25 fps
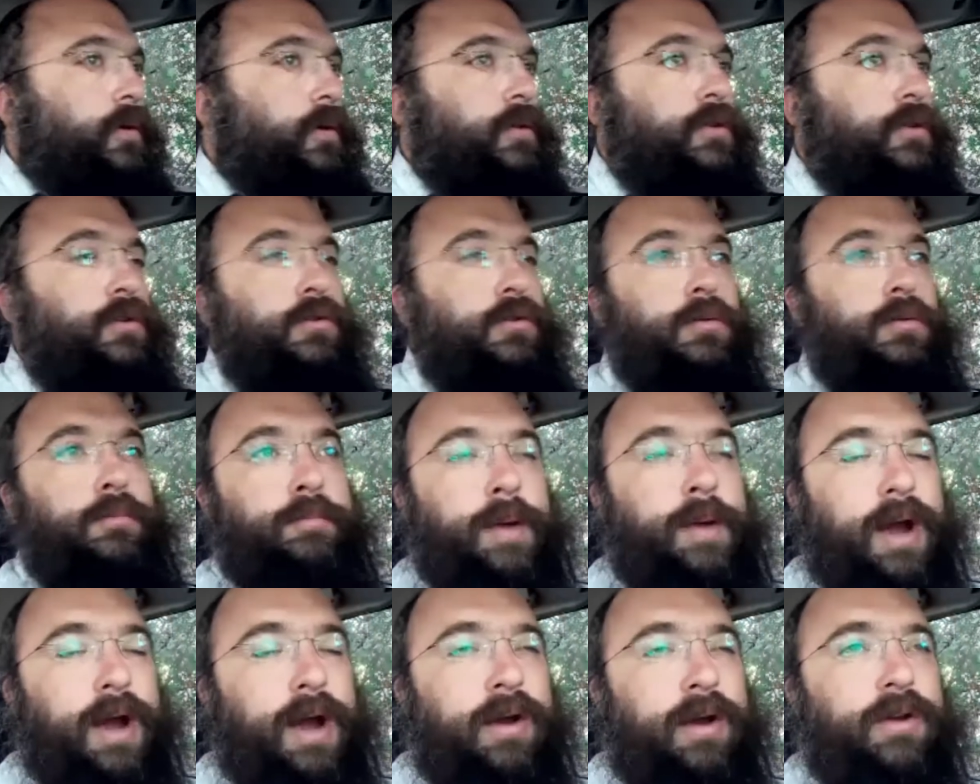
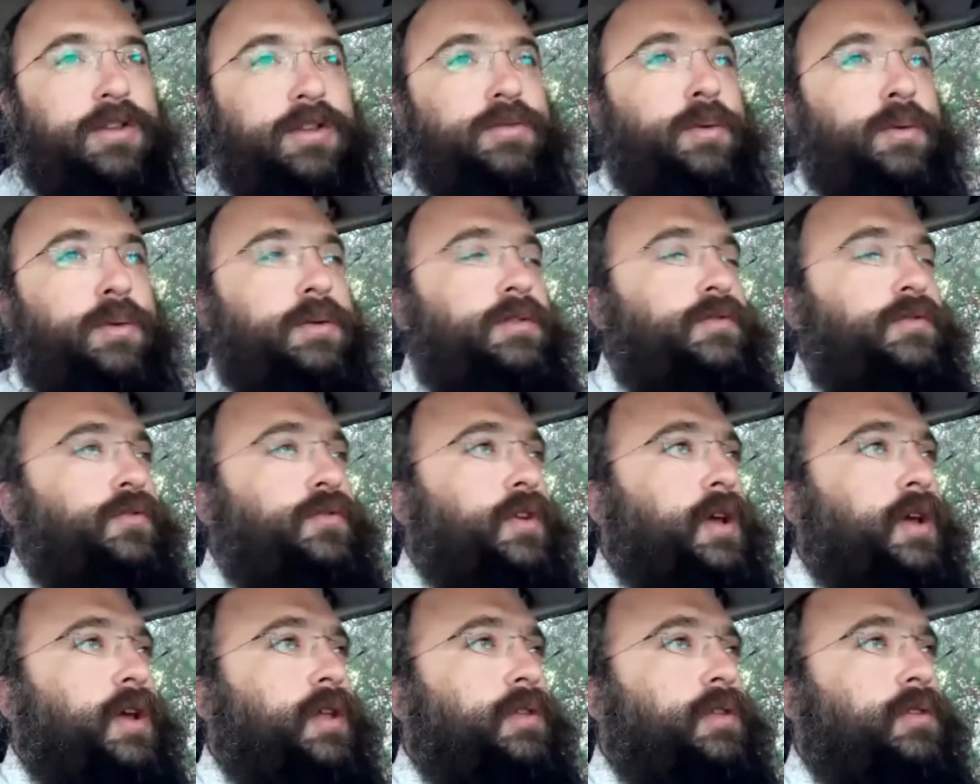embarrass one's
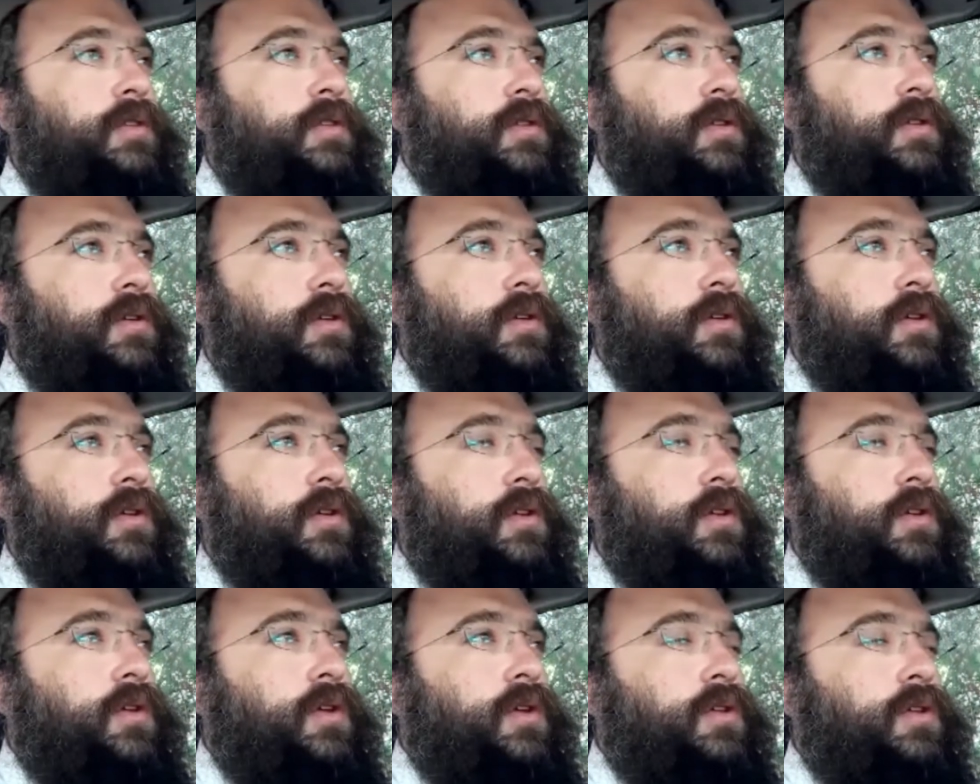friend,
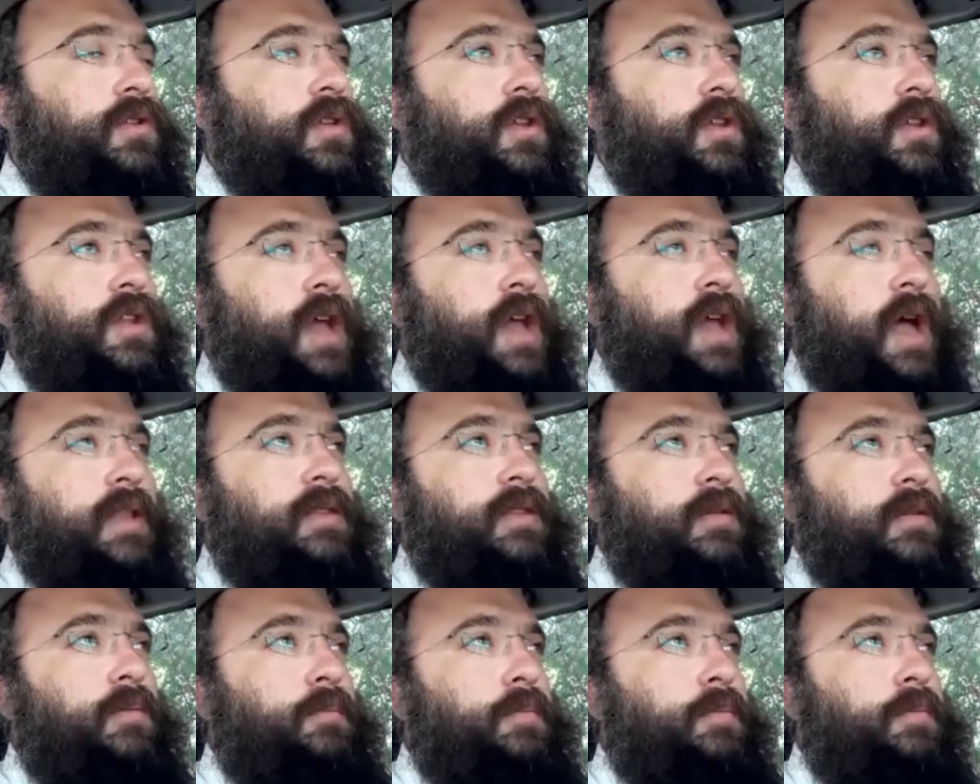to
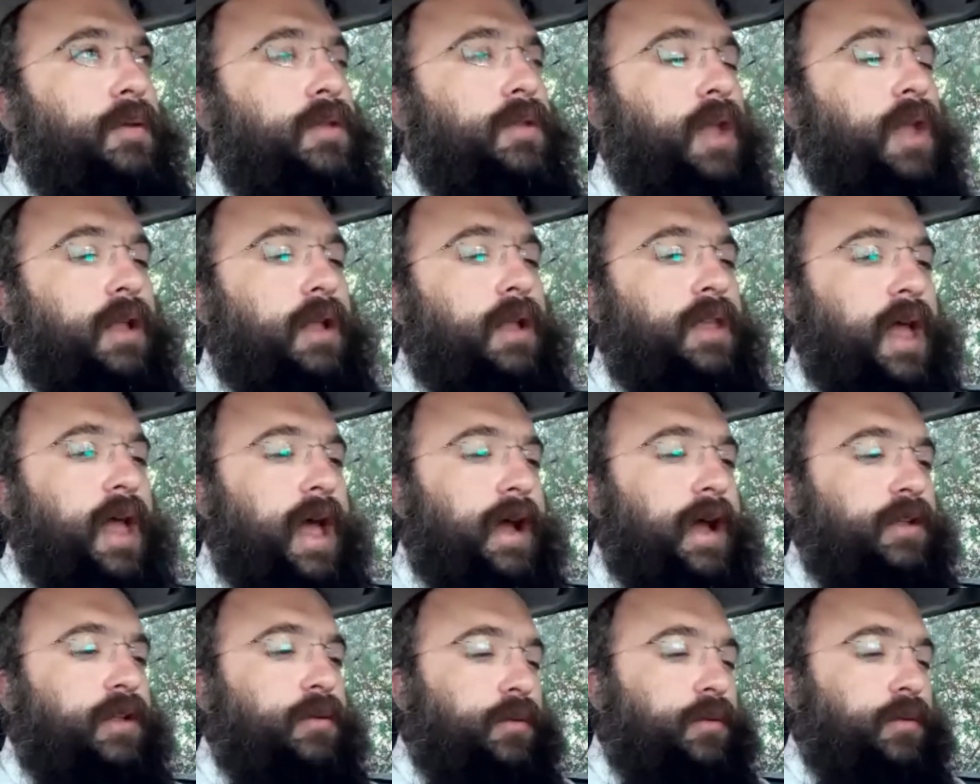not
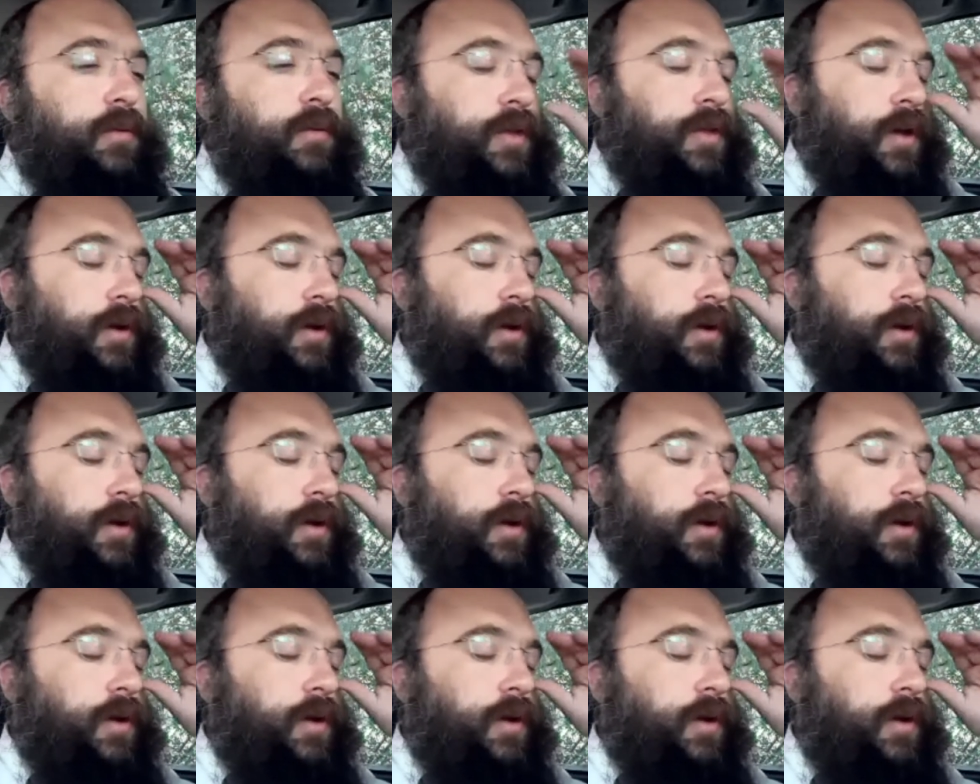act with